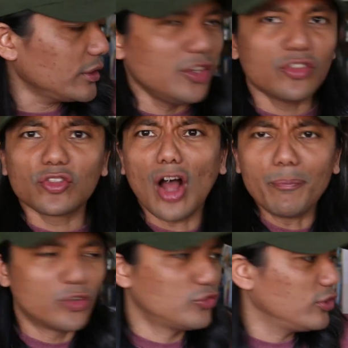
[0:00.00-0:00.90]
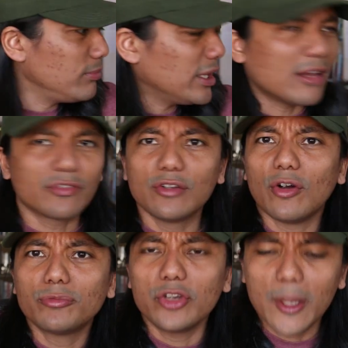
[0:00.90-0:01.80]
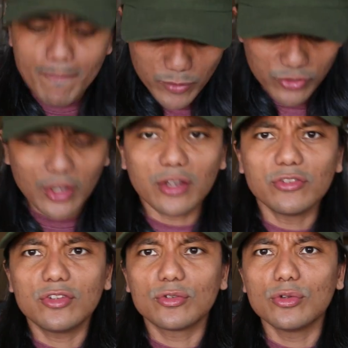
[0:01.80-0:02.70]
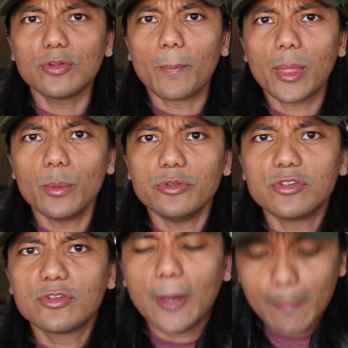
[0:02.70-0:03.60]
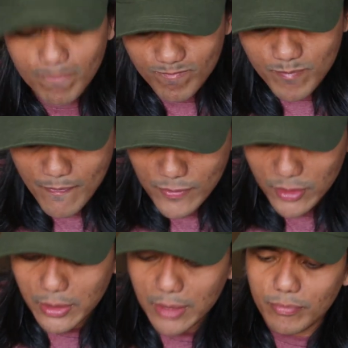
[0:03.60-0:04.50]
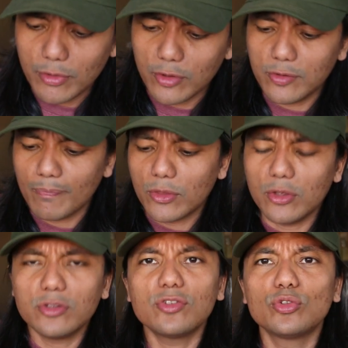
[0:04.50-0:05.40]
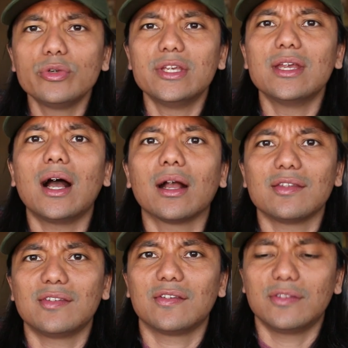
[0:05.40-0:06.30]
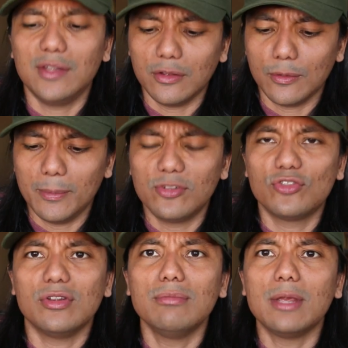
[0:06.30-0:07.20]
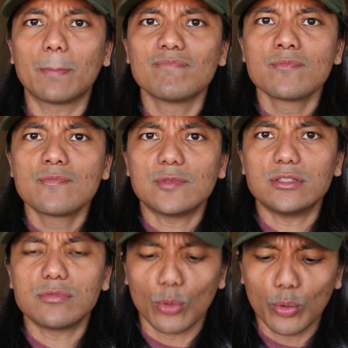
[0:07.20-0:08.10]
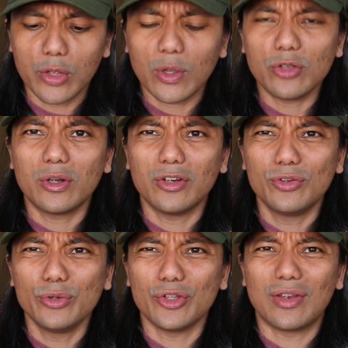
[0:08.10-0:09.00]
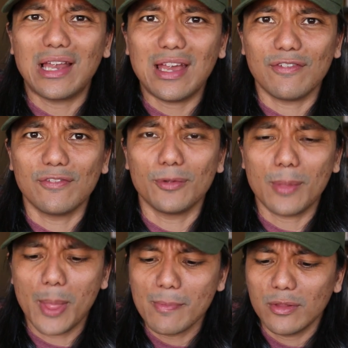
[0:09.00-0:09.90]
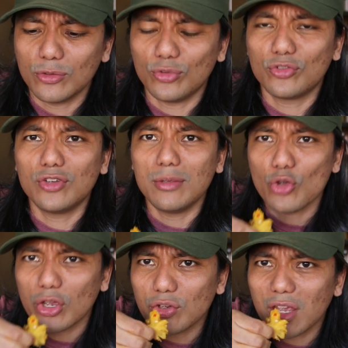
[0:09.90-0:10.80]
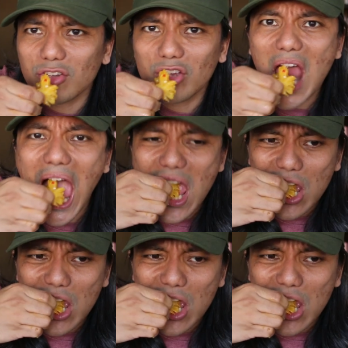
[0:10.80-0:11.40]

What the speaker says: He stopped streaming after Form 3 in secondary schools, which is great, right? Because you're just too young at 16 to be streaming and knowing what you want to do in your life, you know, to stream your education.